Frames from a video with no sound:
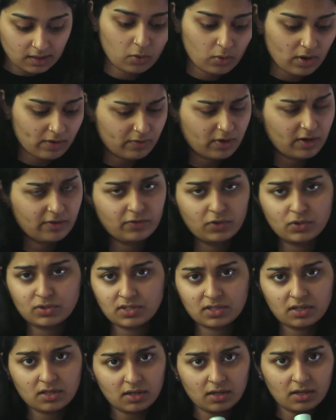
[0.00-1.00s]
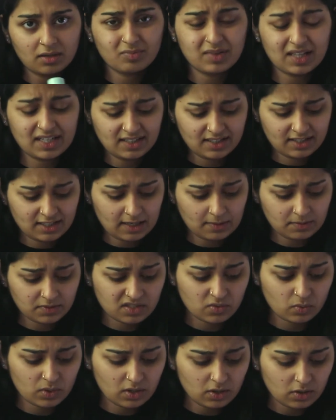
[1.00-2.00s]
However, I've used it plenty times
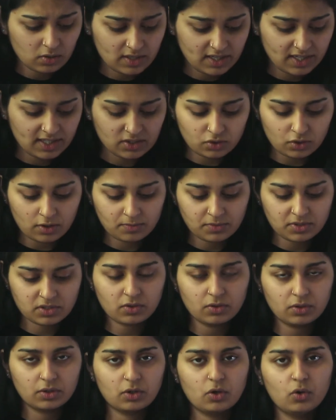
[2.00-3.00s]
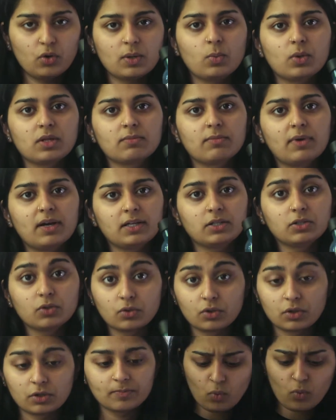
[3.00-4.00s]
this week already, so I'm just going to go in with my toner.